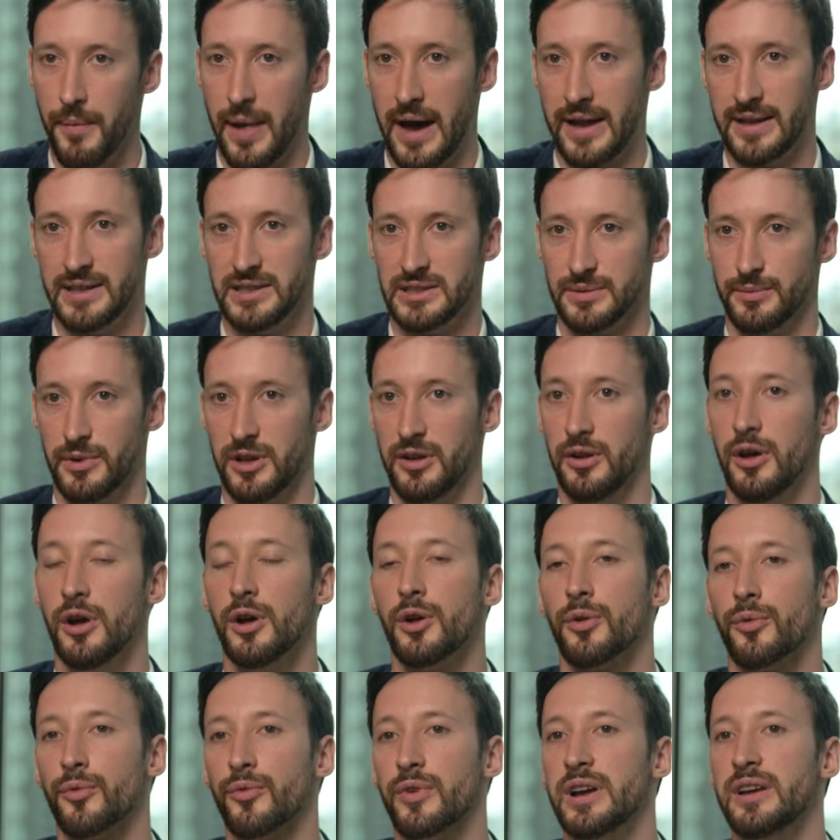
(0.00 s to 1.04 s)
management,
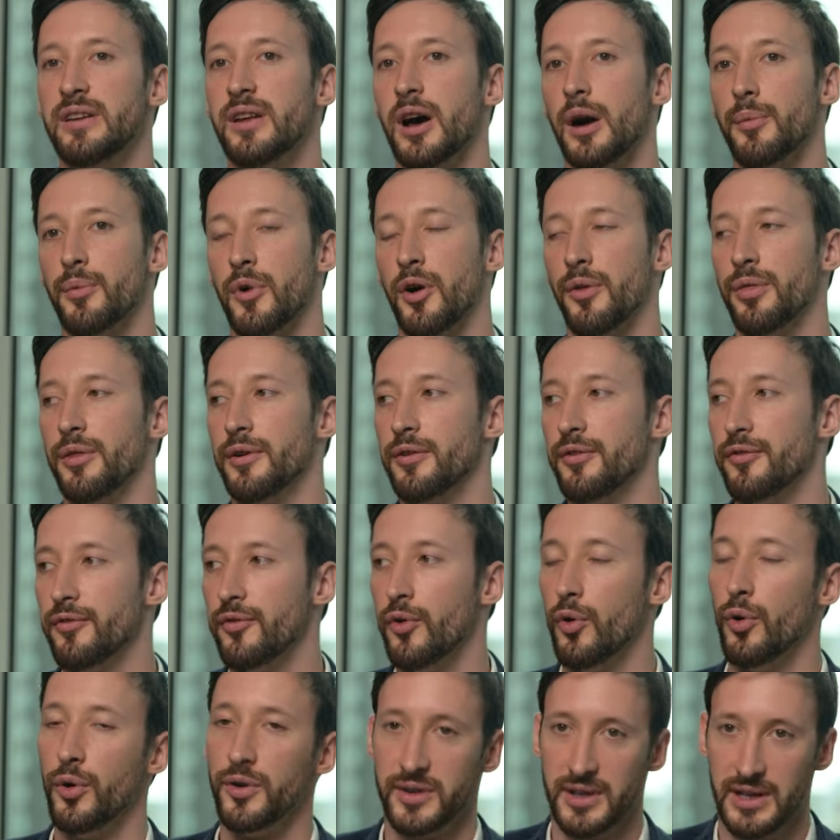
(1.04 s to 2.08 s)
read up on the
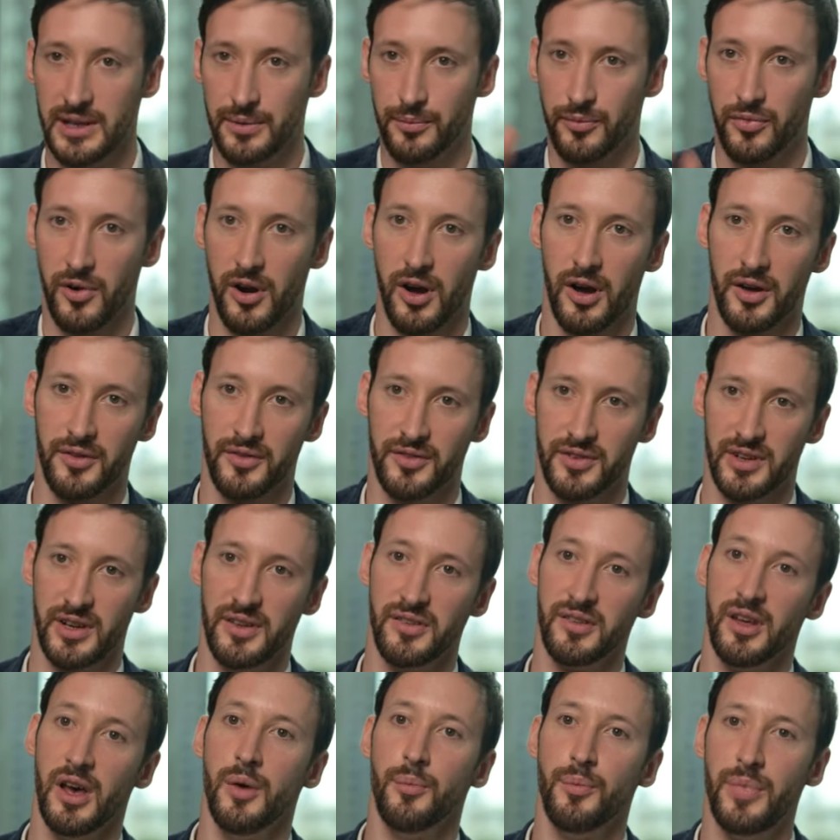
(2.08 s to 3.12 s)
14
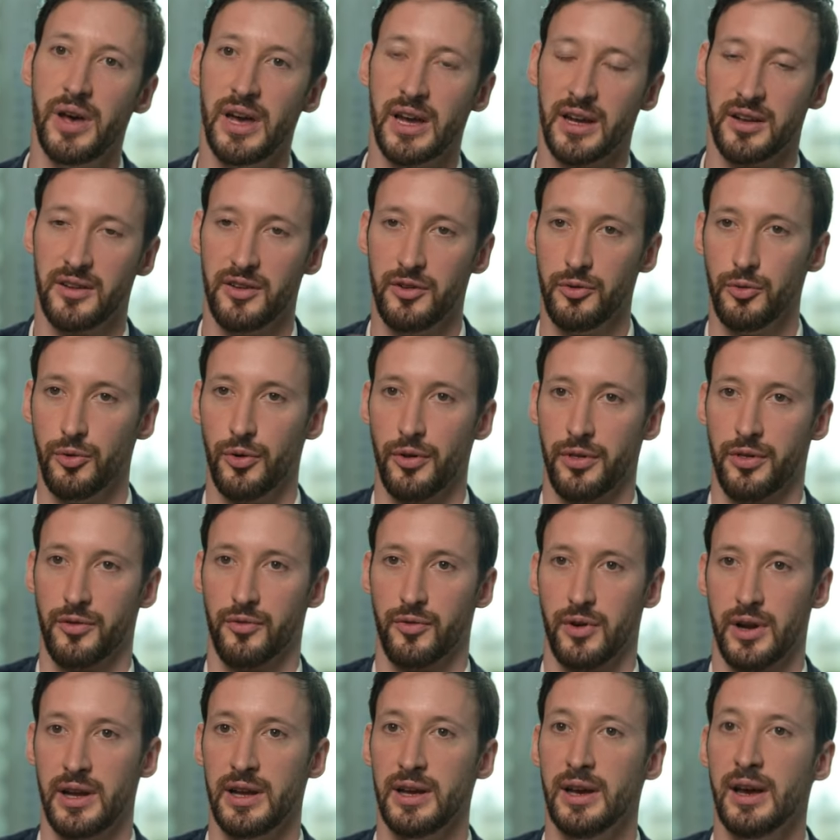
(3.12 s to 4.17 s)
branches, pick two or
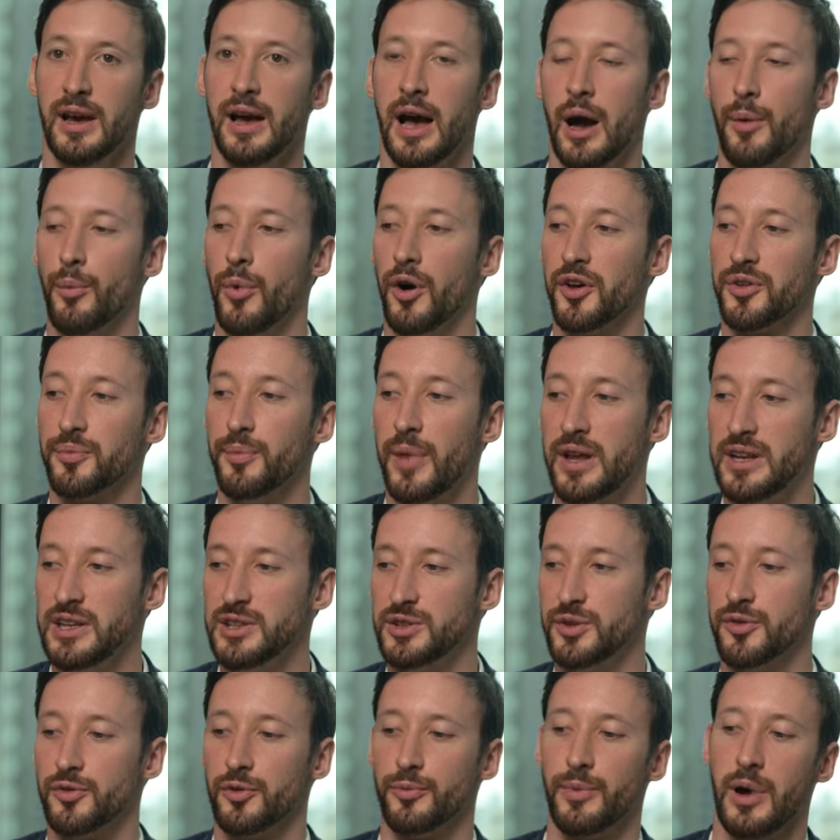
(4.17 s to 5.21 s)
three. And whilst many
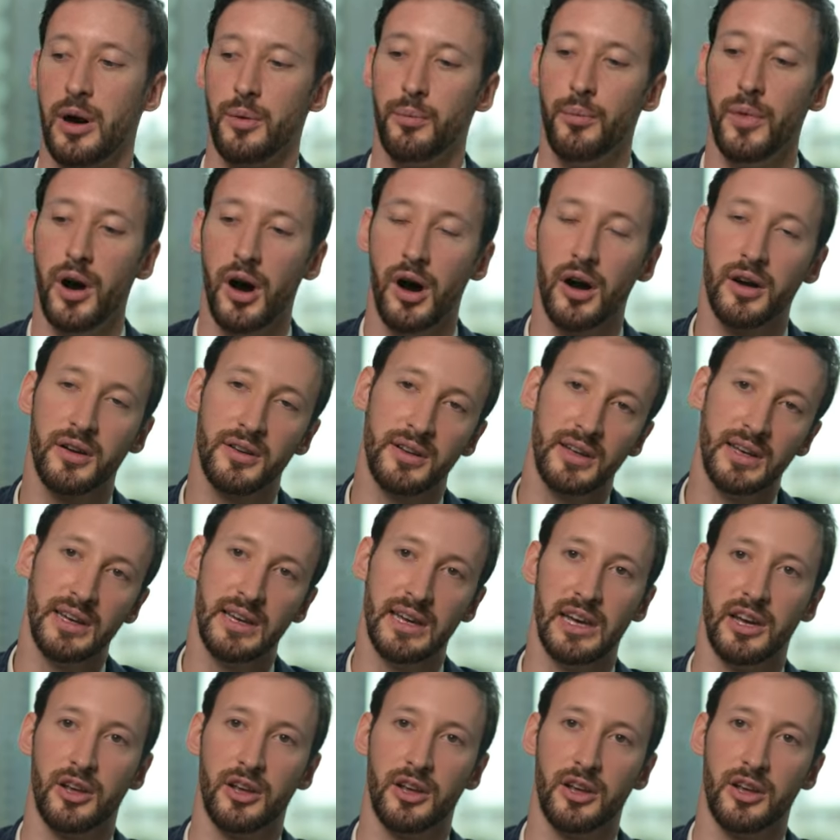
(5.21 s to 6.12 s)
students talk about marketing,